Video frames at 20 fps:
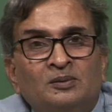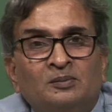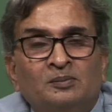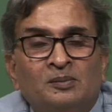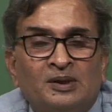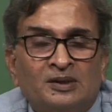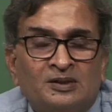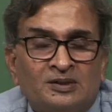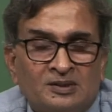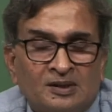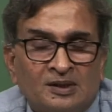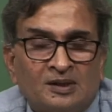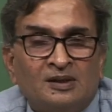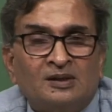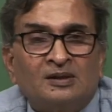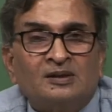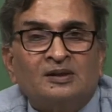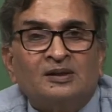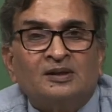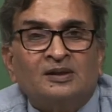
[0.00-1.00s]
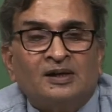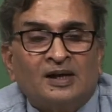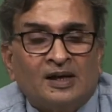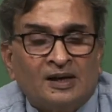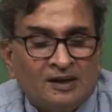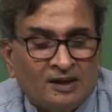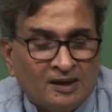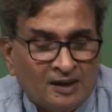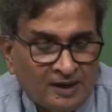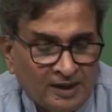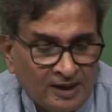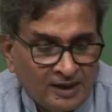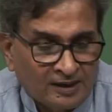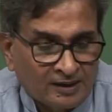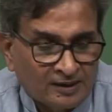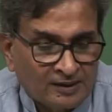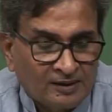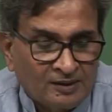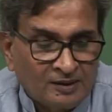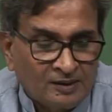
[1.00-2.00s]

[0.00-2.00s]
but still it can adhere.